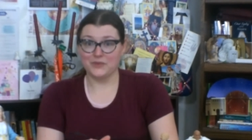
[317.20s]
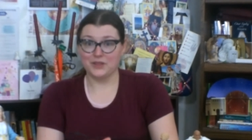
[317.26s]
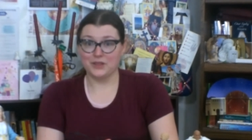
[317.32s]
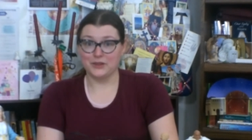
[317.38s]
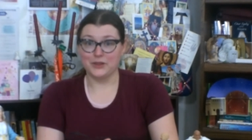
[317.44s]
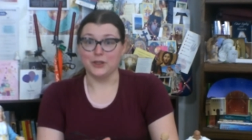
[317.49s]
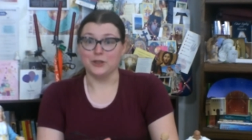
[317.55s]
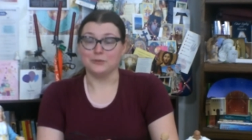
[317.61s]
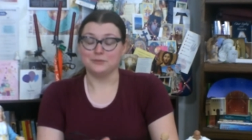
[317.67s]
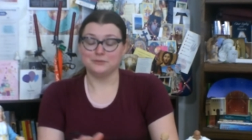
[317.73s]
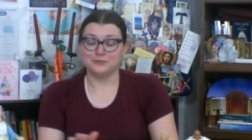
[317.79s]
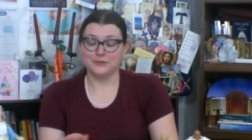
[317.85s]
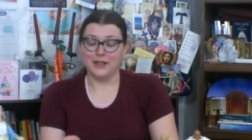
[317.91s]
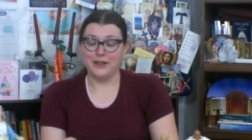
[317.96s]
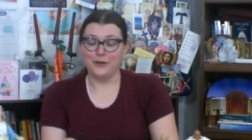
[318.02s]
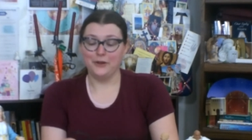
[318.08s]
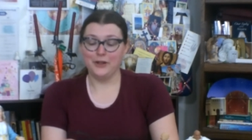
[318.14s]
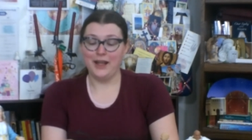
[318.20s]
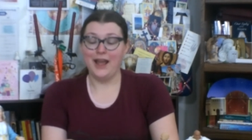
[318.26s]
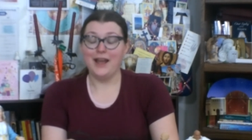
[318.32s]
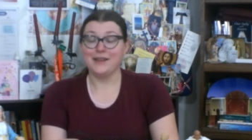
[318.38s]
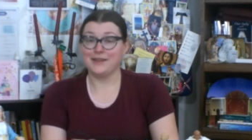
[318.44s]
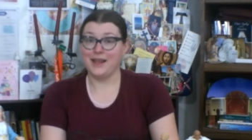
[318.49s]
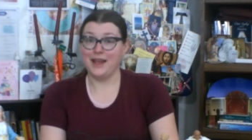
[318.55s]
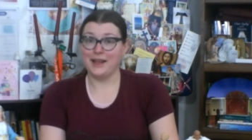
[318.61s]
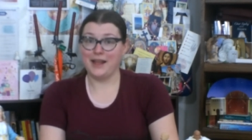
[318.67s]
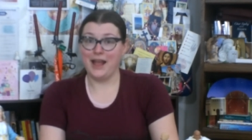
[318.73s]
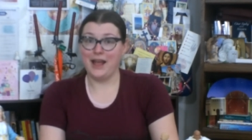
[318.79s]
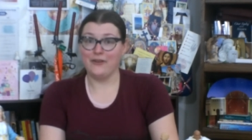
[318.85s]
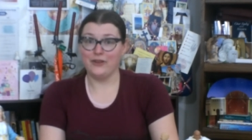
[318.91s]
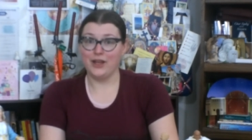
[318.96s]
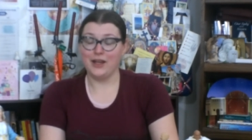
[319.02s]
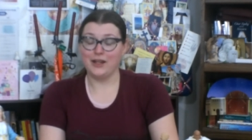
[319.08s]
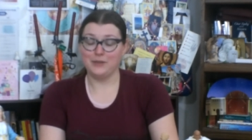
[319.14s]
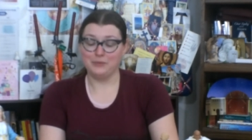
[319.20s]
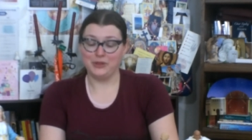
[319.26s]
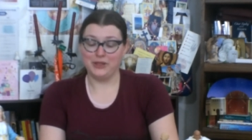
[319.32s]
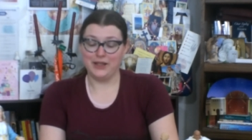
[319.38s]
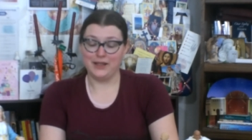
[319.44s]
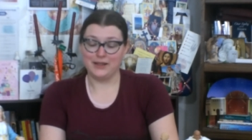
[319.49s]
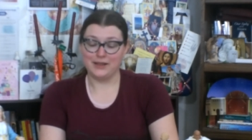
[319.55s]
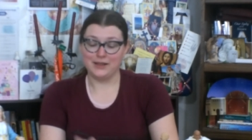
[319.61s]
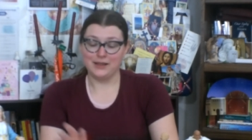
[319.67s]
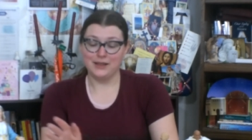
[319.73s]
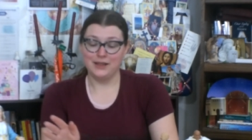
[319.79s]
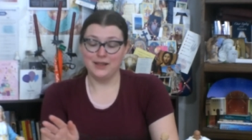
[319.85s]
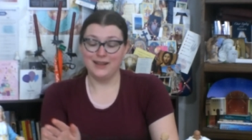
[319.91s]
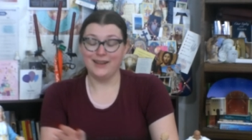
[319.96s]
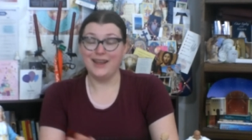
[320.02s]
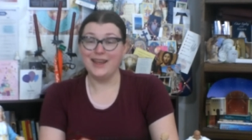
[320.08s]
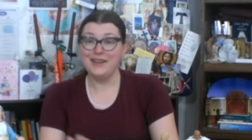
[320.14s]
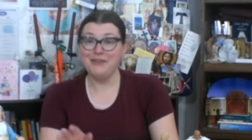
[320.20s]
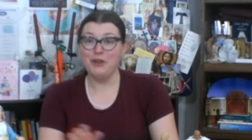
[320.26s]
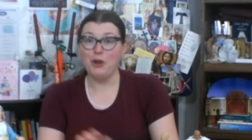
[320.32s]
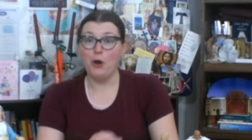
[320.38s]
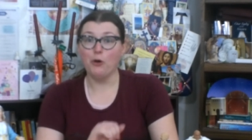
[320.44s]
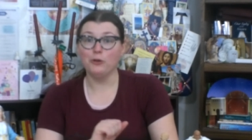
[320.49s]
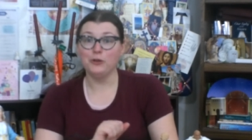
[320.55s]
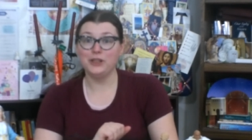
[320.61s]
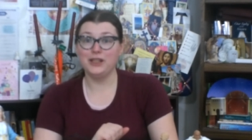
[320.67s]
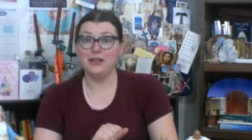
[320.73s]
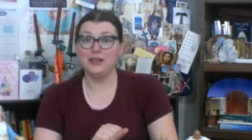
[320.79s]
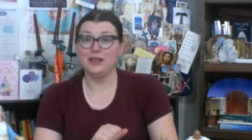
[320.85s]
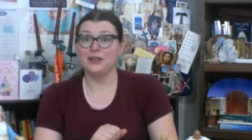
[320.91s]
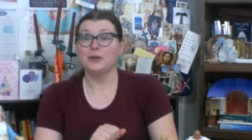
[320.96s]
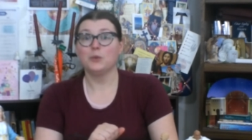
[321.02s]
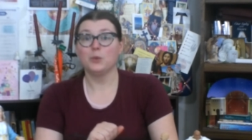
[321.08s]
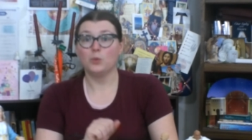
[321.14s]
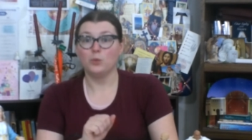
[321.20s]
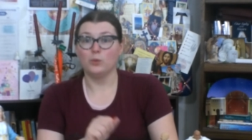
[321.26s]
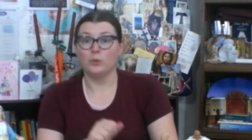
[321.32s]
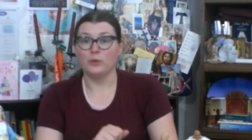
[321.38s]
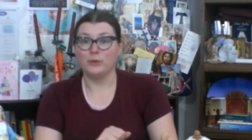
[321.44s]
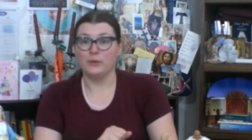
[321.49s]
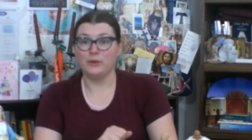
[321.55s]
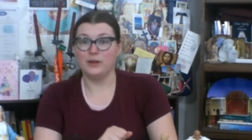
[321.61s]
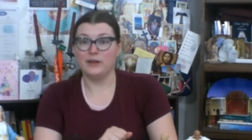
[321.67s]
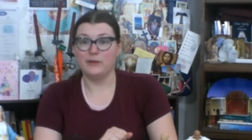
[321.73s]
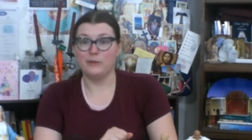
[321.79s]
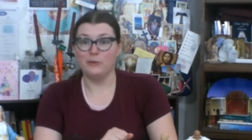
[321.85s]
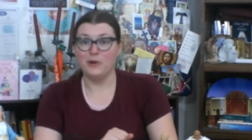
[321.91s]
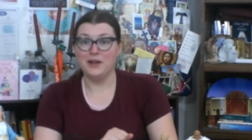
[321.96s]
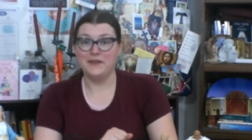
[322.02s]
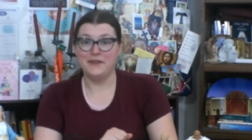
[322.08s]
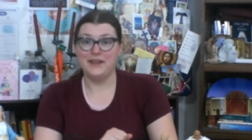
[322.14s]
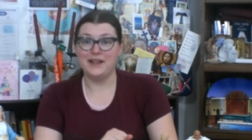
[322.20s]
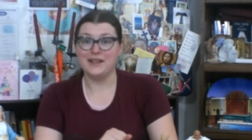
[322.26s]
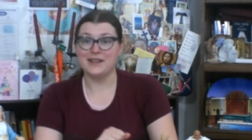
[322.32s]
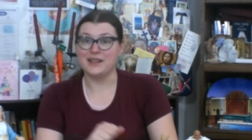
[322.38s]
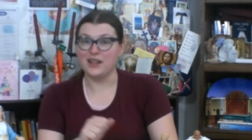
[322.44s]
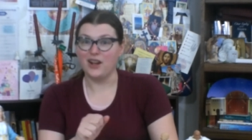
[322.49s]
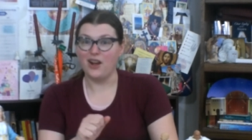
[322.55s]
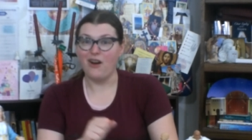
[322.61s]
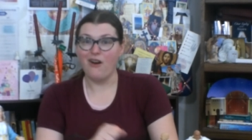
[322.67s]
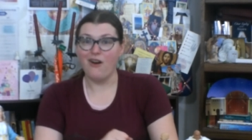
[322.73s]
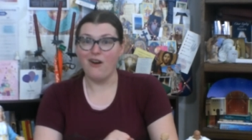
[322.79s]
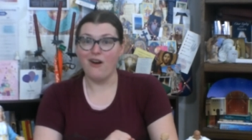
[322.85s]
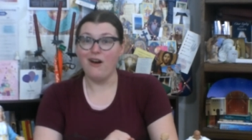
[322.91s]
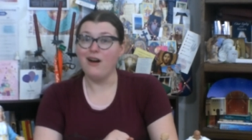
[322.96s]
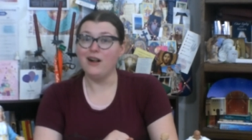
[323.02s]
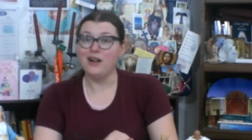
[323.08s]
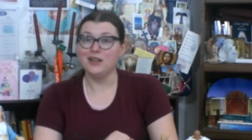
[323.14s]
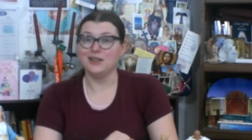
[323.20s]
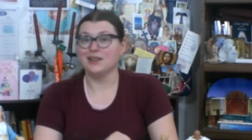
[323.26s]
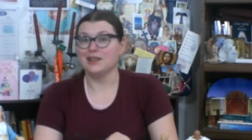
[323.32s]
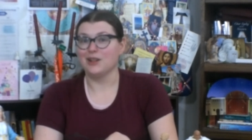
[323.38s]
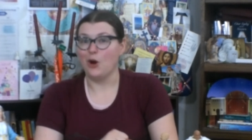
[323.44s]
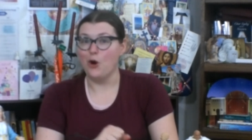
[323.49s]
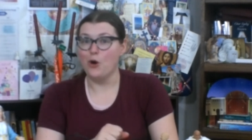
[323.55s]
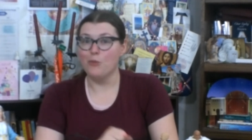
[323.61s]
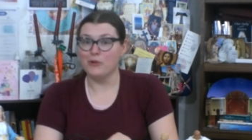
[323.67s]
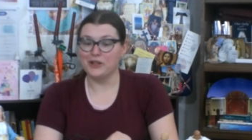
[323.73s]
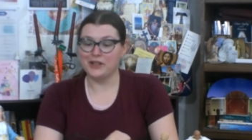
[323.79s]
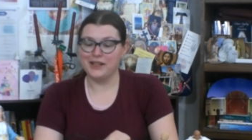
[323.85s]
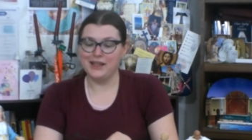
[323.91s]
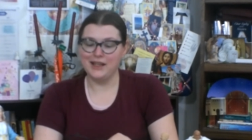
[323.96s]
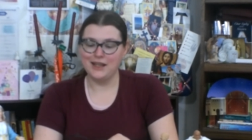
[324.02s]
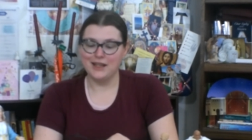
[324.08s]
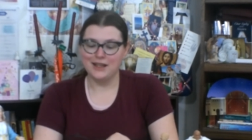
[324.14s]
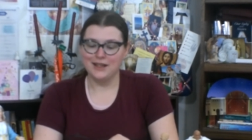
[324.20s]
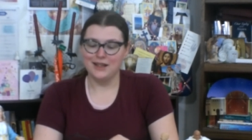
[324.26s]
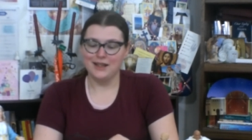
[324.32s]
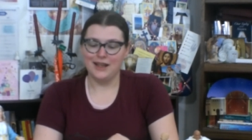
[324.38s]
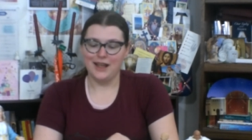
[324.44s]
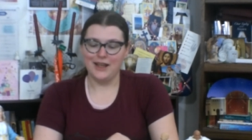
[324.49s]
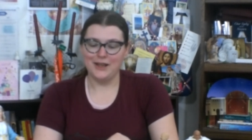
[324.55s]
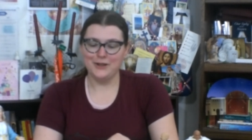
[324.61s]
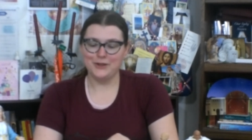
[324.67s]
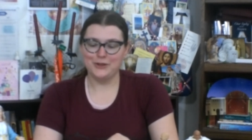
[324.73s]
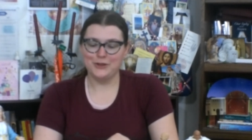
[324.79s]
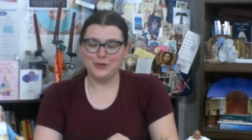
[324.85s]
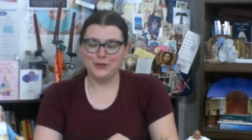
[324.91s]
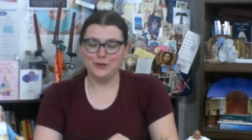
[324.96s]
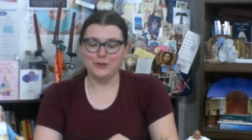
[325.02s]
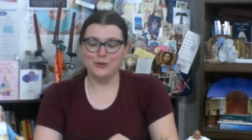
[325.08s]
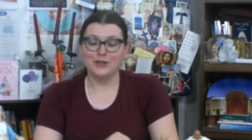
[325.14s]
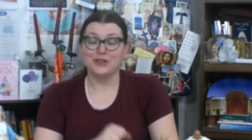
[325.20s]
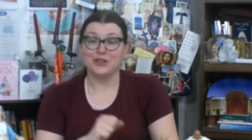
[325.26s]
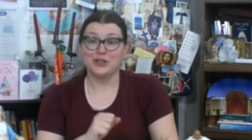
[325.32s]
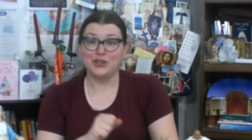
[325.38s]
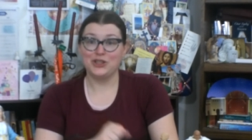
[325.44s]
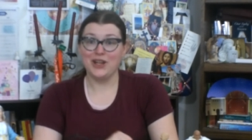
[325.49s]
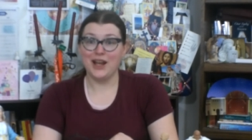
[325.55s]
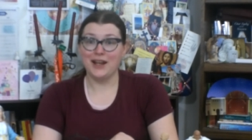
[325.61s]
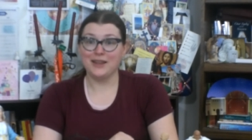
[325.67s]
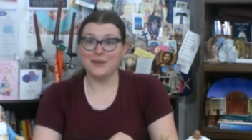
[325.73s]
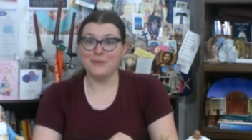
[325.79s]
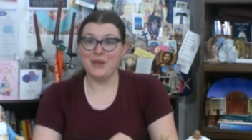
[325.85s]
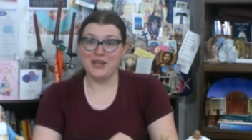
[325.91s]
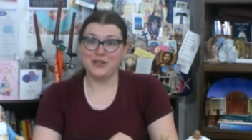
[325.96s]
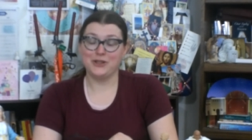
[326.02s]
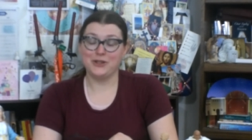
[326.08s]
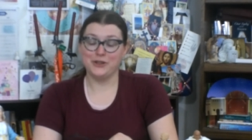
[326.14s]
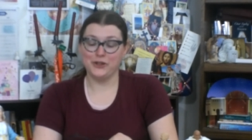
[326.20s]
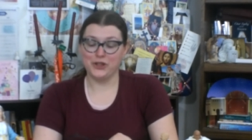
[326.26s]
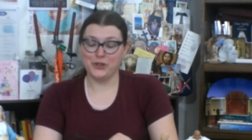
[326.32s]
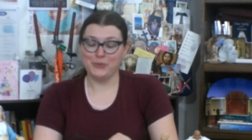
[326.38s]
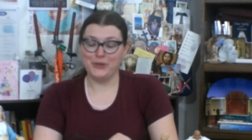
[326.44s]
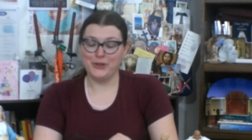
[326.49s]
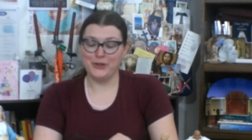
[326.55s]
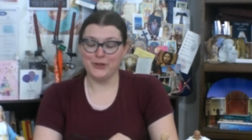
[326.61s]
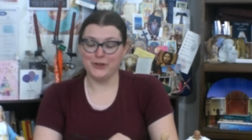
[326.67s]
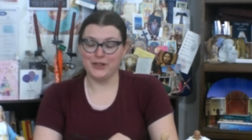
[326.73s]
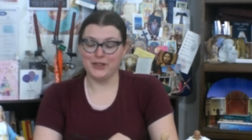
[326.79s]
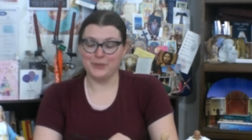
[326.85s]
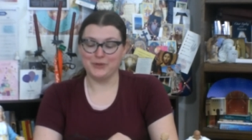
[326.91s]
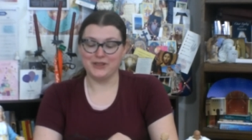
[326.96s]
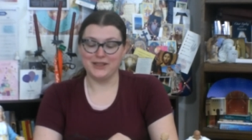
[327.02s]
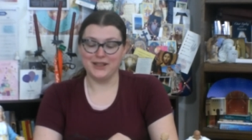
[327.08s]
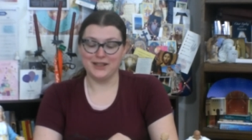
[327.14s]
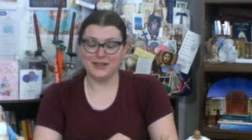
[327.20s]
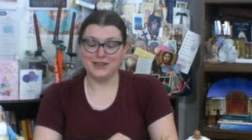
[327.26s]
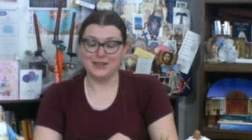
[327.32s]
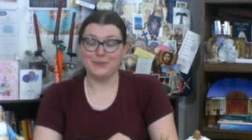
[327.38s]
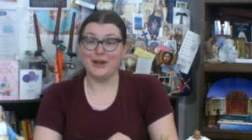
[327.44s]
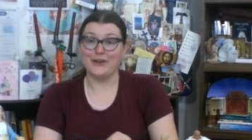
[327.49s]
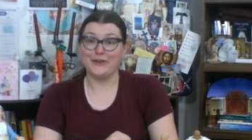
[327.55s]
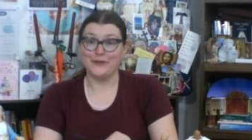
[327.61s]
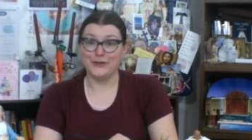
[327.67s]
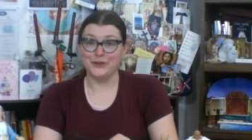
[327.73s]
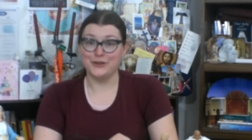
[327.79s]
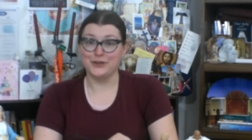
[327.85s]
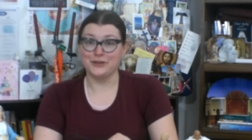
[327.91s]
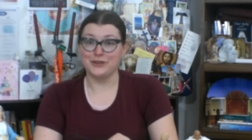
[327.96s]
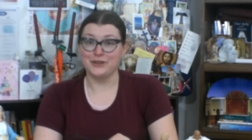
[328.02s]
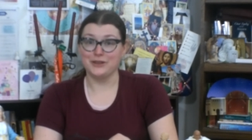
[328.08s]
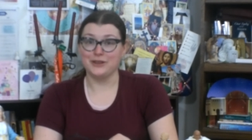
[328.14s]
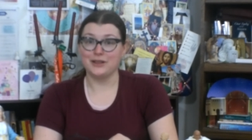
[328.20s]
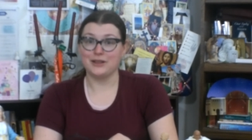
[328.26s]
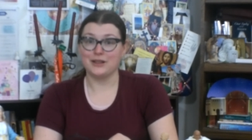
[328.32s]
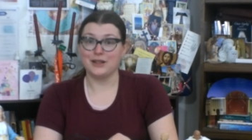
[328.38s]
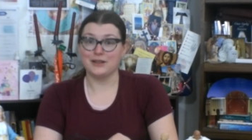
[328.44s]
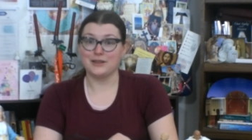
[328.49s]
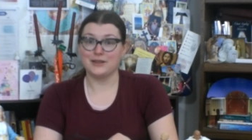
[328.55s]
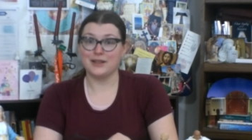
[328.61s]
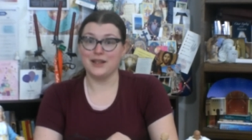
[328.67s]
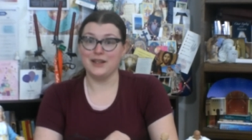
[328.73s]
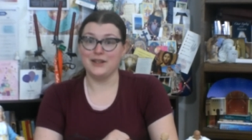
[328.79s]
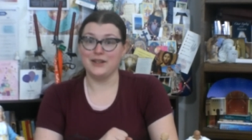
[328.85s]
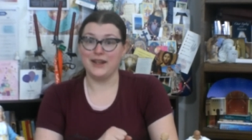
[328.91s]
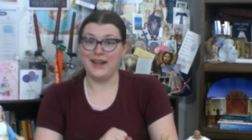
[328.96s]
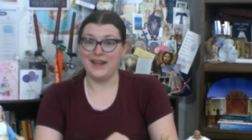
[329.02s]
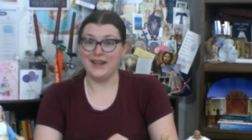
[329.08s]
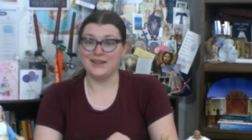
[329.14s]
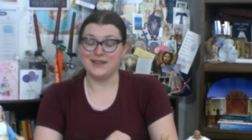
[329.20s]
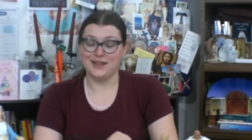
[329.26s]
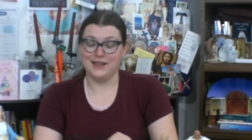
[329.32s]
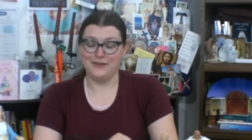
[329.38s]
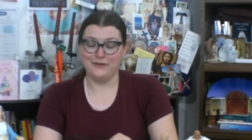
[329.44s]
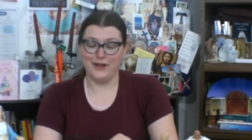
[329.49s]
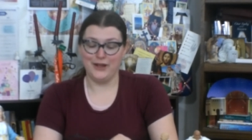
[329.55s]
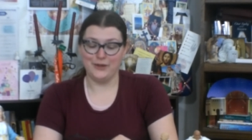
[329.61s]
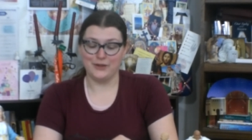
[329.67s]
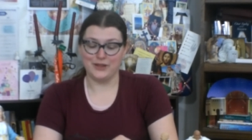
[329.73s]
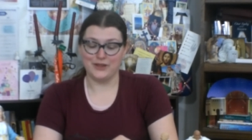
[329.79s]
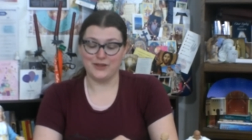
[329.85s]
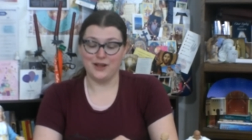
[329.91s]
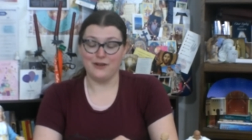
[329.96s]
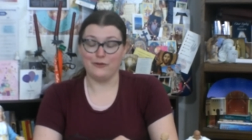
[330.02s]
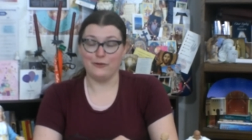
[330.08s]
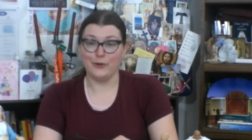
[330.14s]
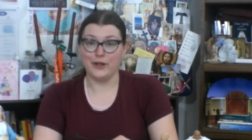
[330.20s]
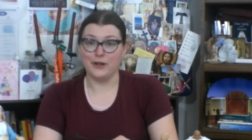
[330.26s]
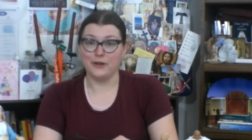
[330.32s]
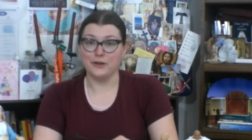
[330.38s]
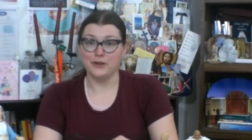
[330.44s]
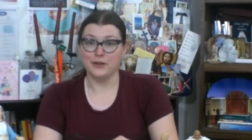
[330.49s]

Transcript: So, it already has that caveat in place. And the only one that is at all homeworky is to check to make sure your computer is protected by filters and antivirus software,